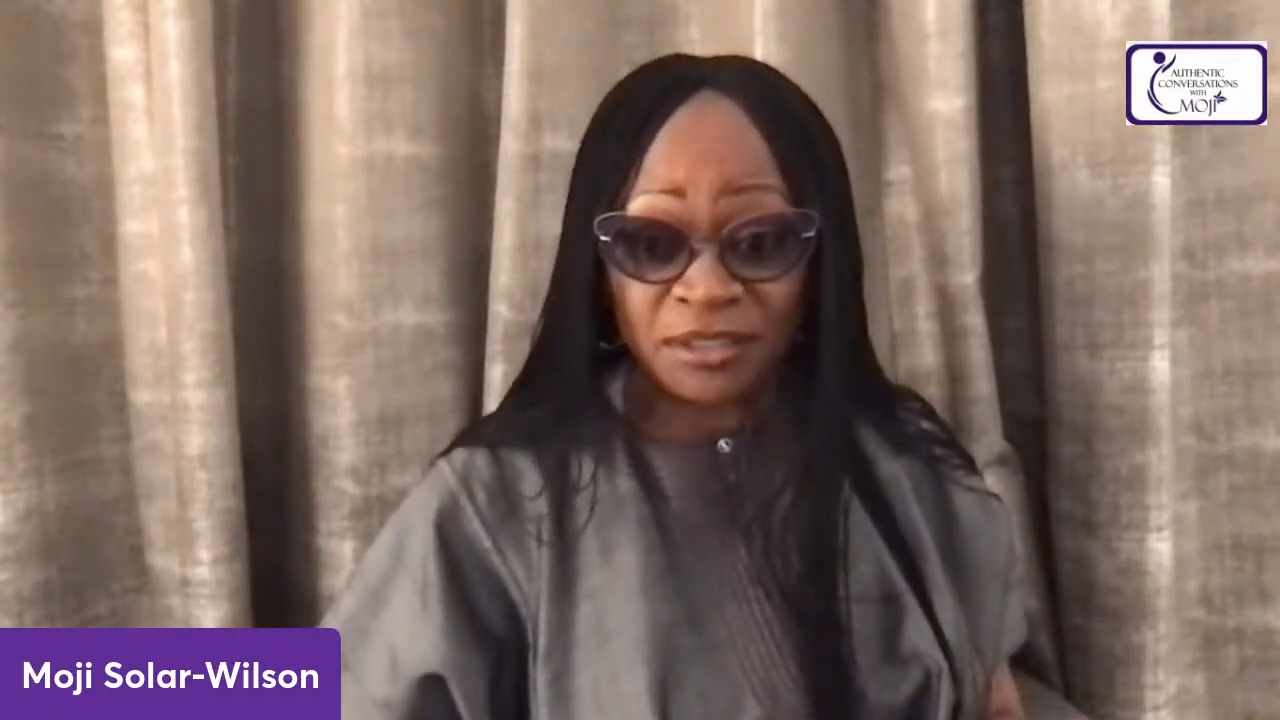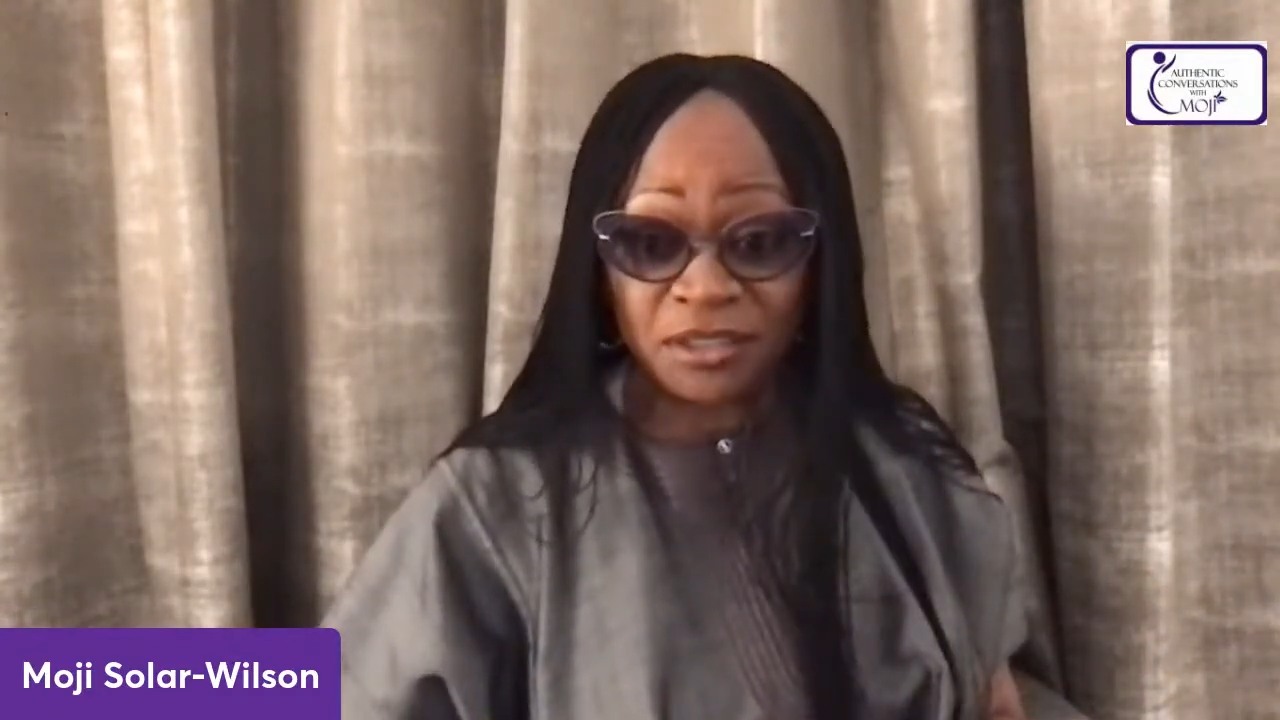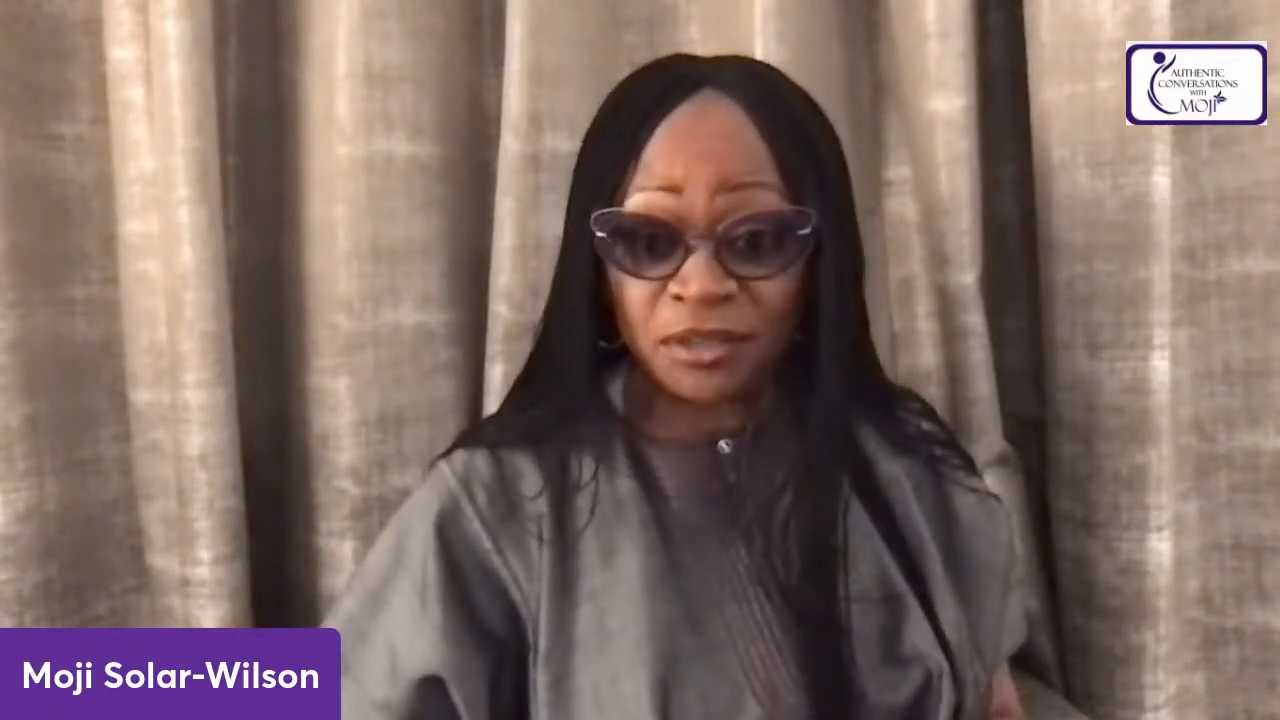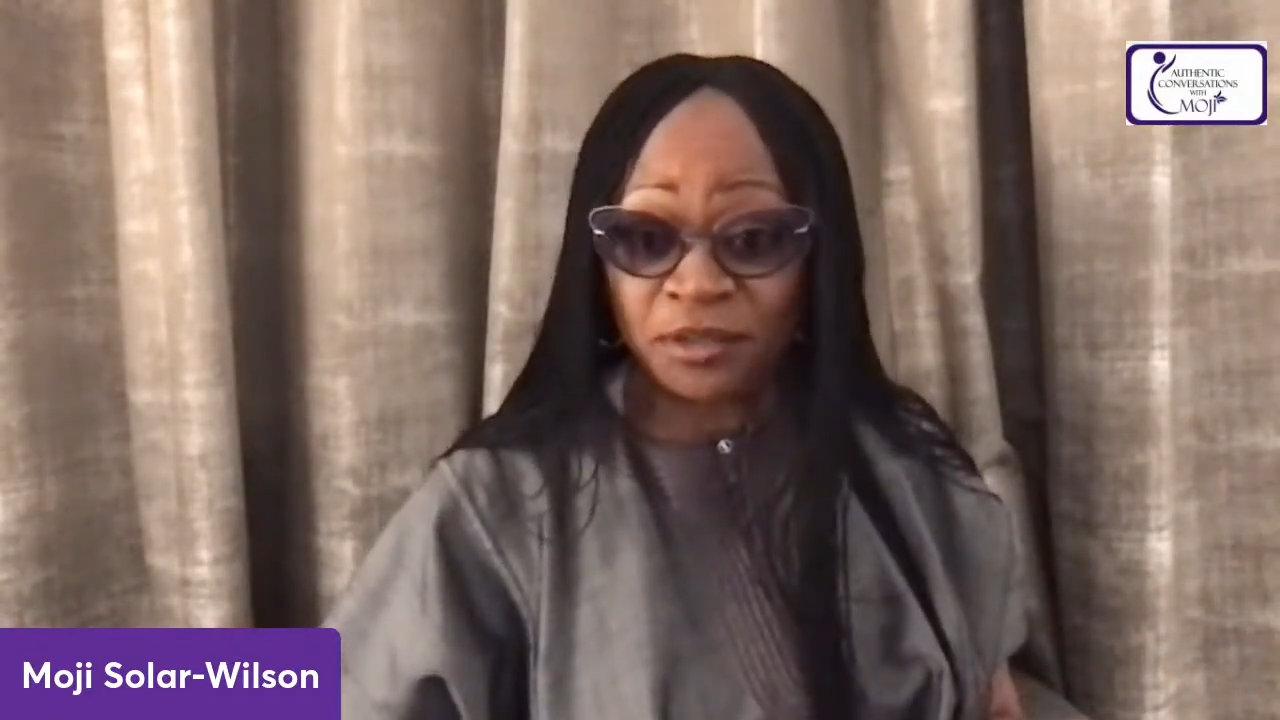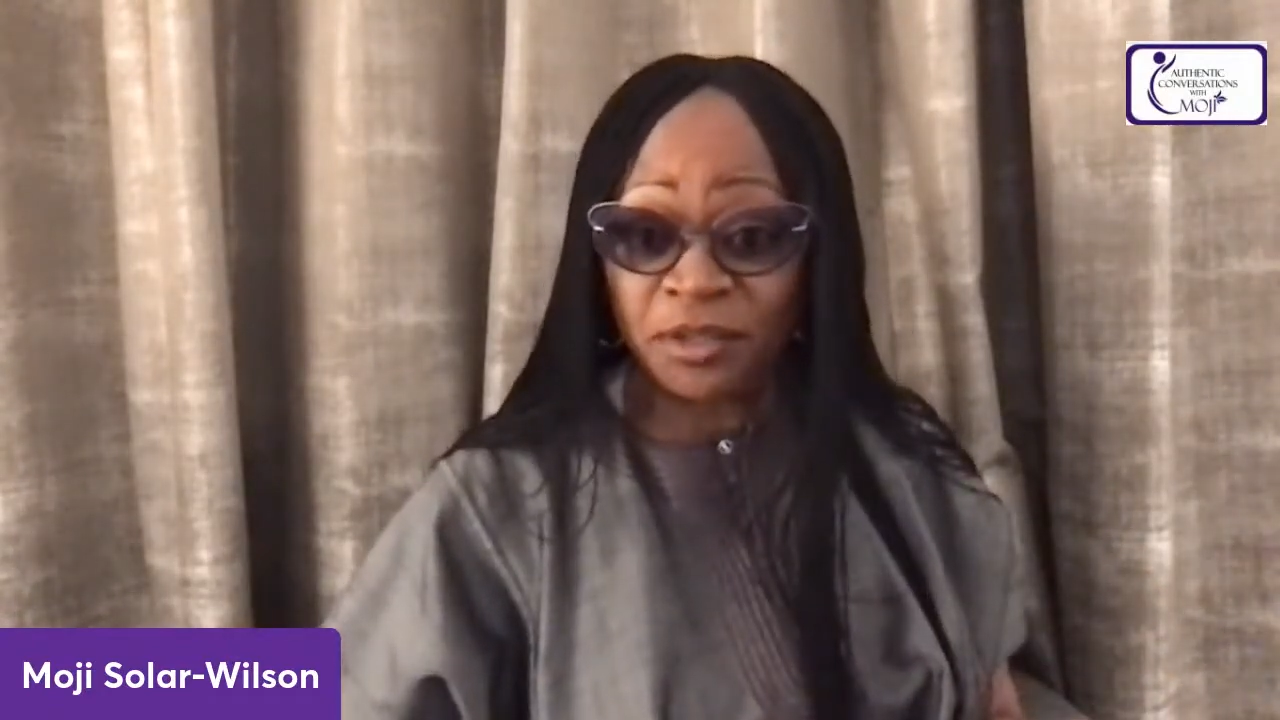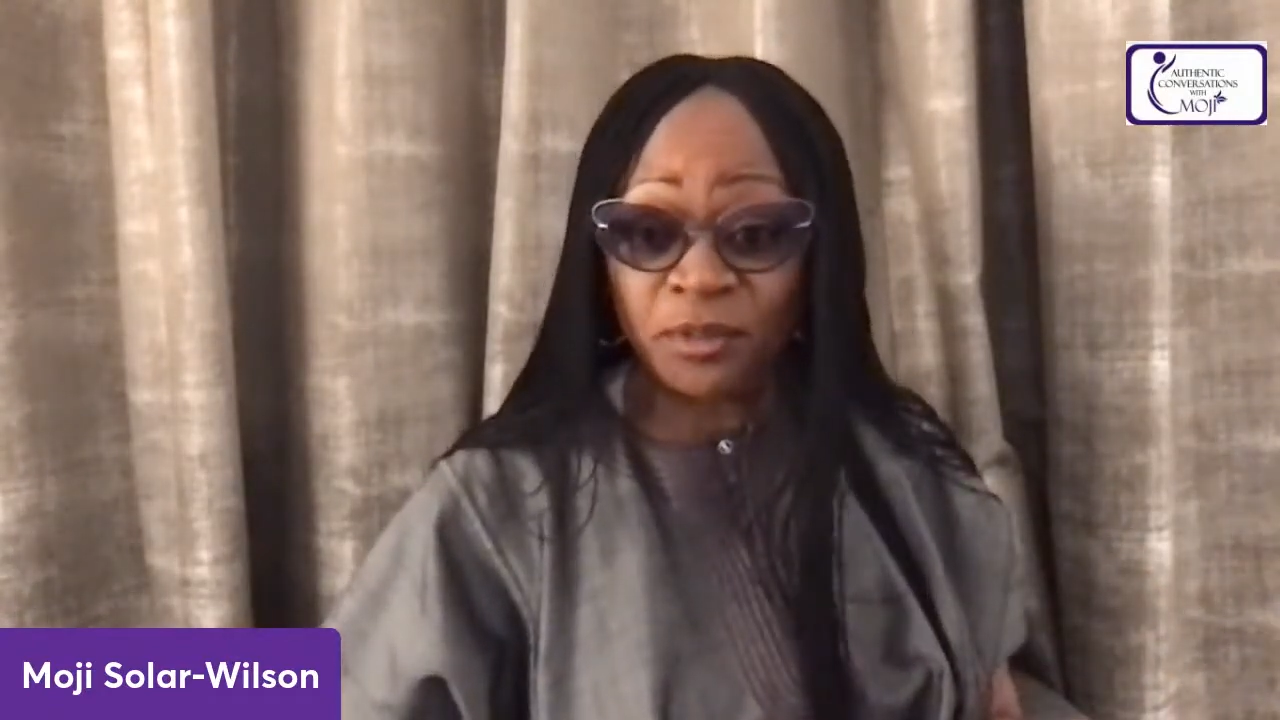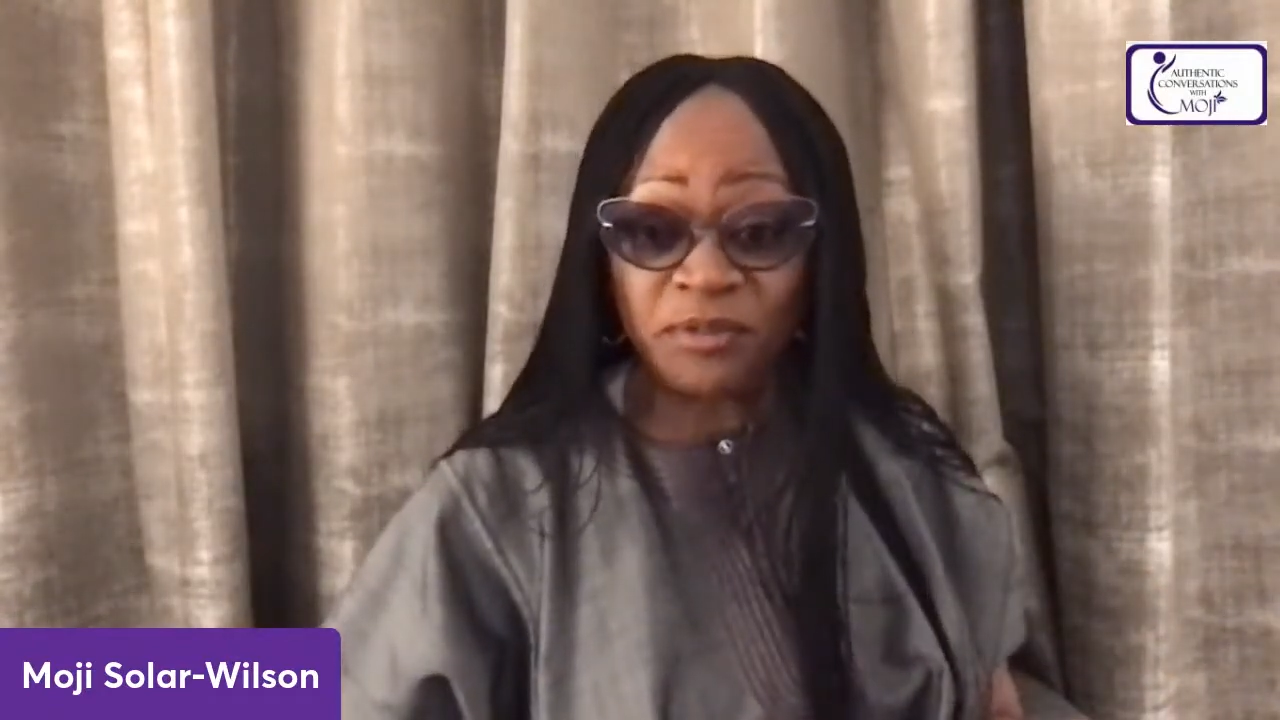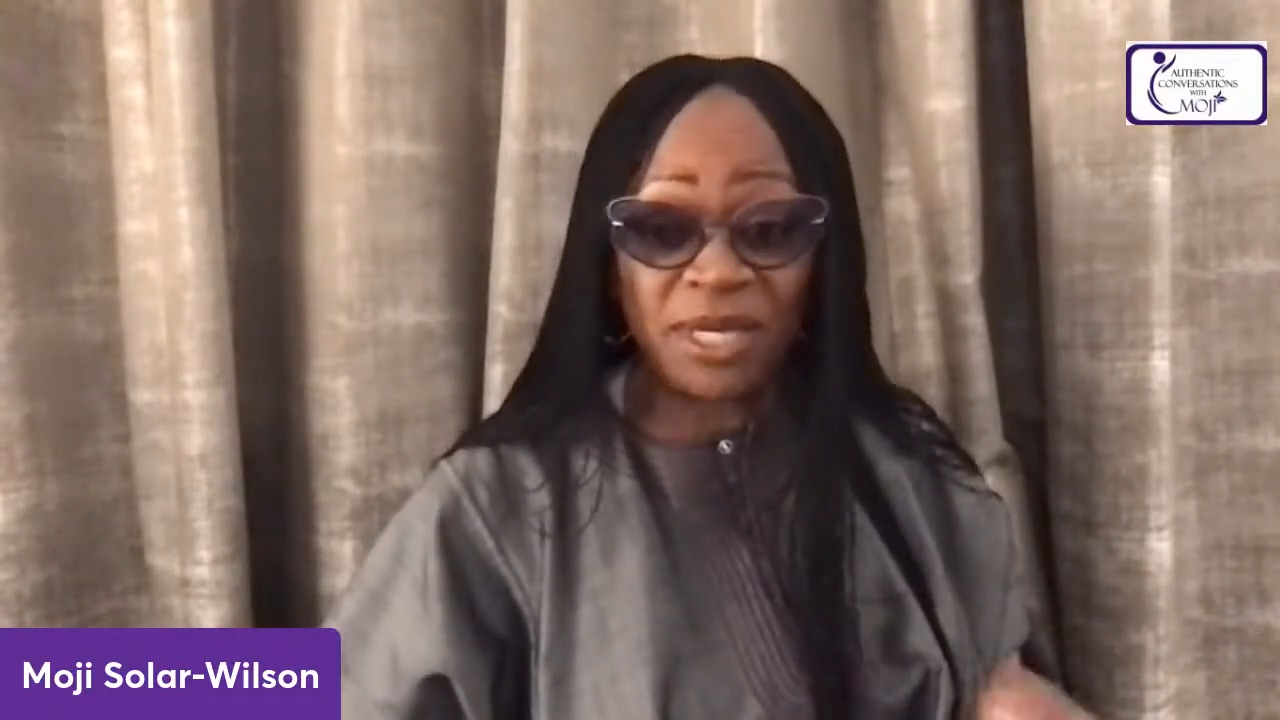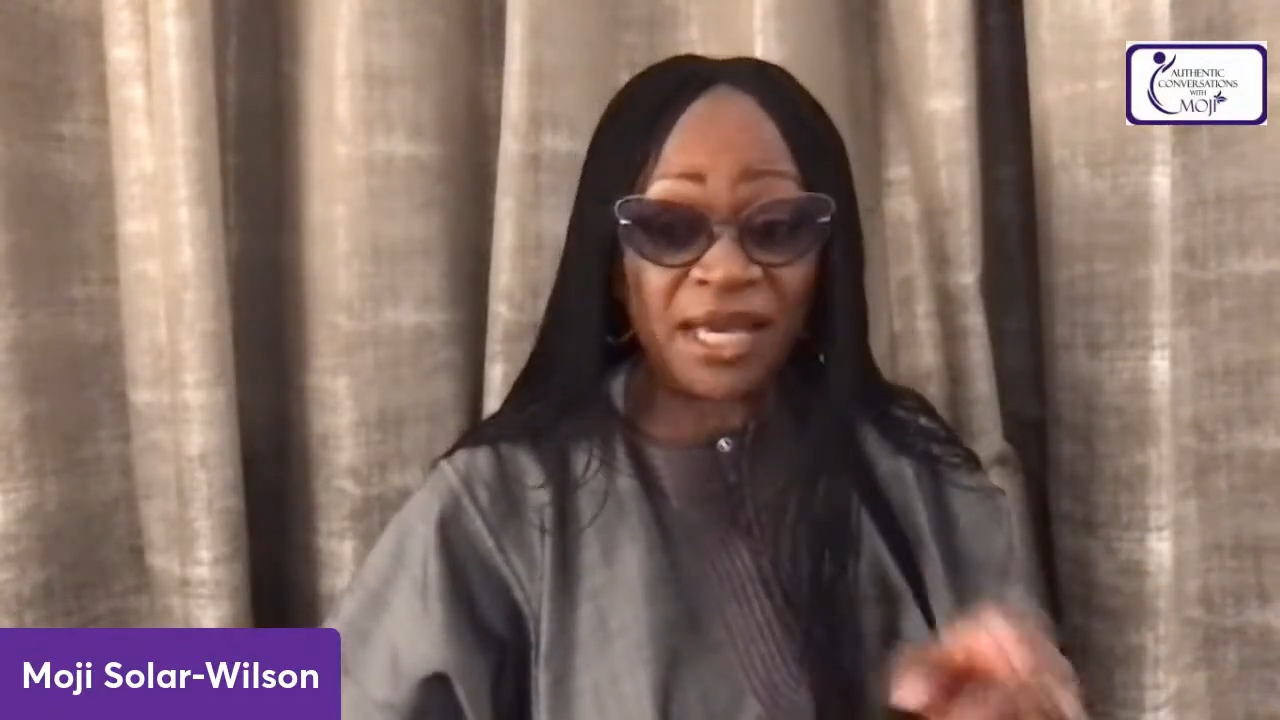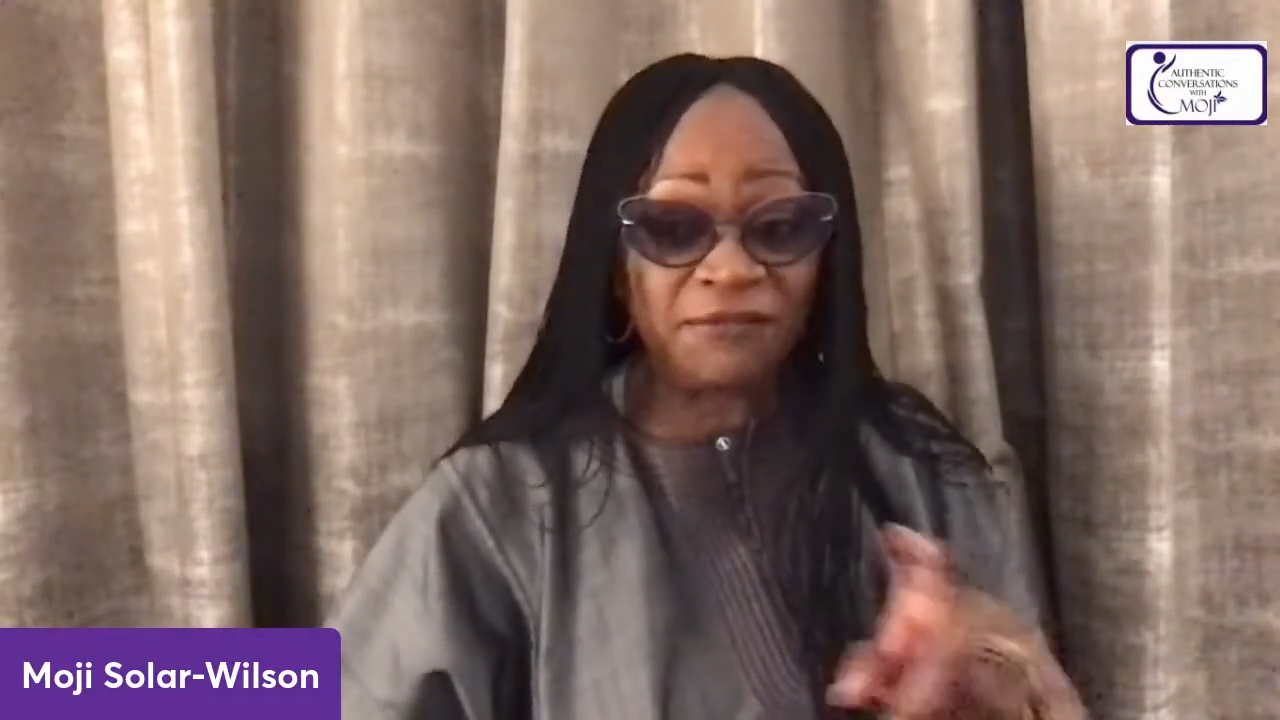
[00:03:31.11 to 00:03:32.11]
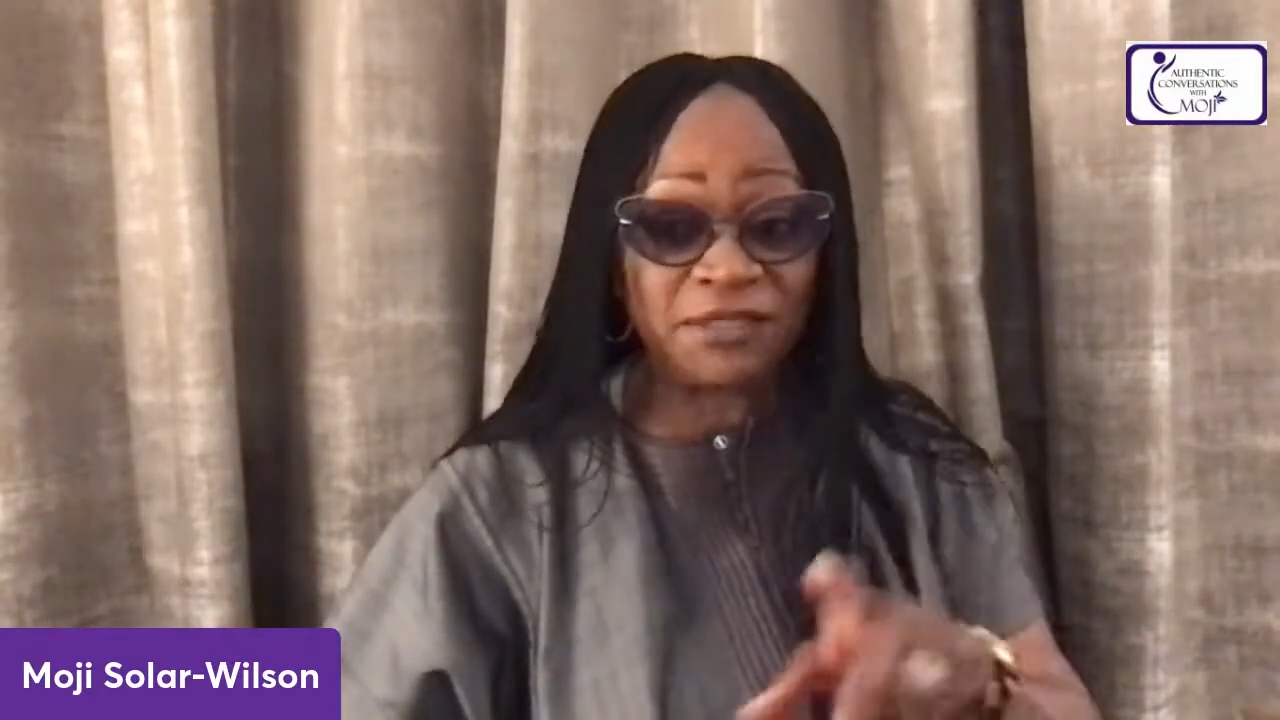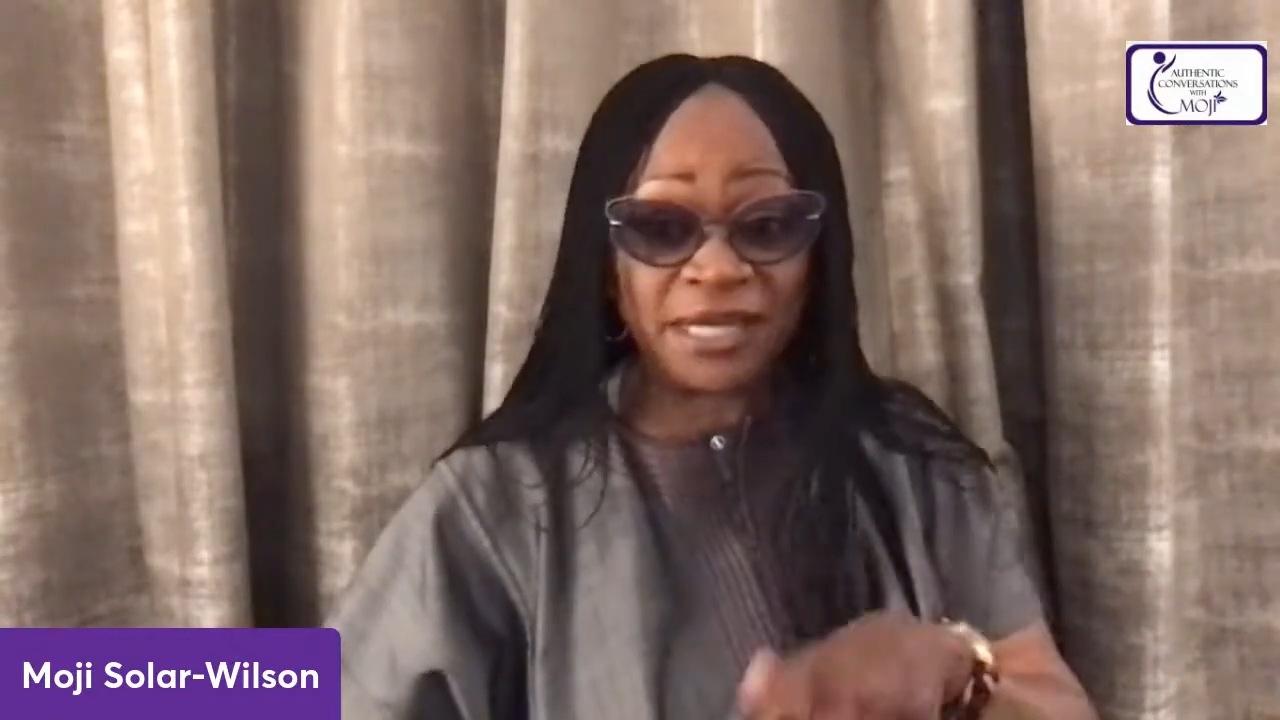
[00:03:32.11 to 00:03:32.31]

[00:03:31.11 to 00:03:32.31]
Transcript: studio with me after